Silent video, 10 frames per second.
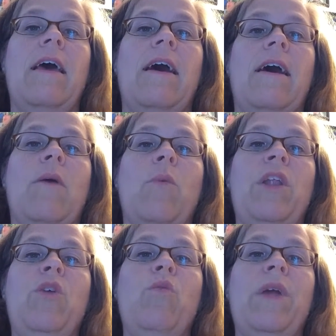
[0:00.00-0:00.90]

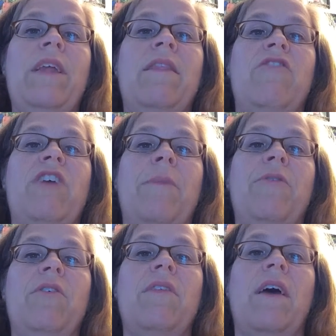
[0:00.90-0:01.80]
When you read the
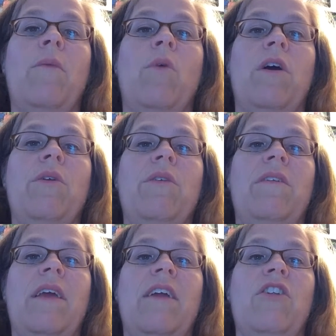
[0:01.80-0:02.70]
chapters, I want you to
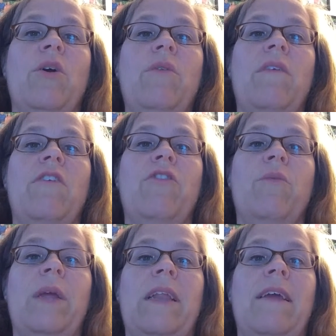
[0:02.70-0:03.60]
take notes as you're
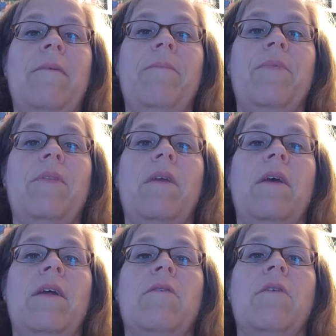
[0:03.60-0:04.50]
reading,
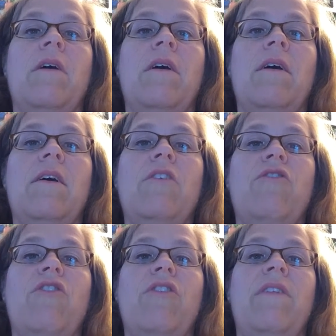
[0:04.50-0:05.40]
and you
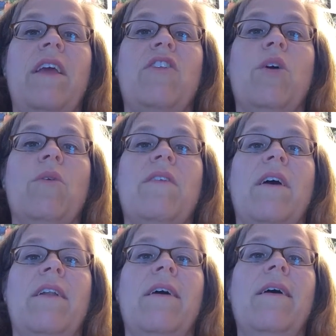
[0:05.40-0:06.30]
should take notes
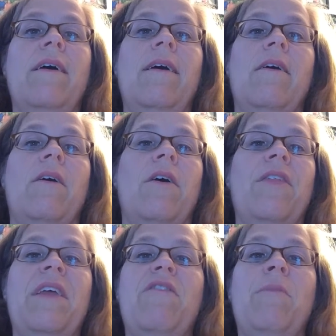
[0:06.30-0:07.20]
on all
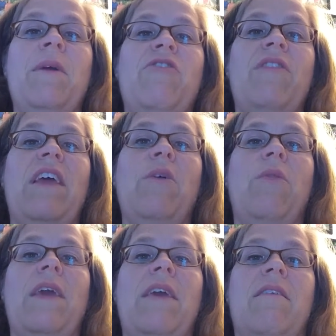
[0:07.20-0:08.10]
the information that you
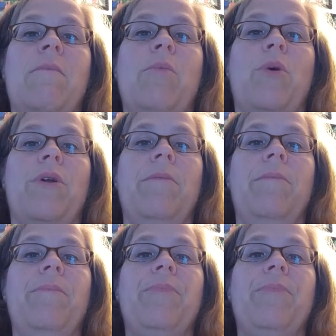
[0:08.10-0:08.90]
think is important.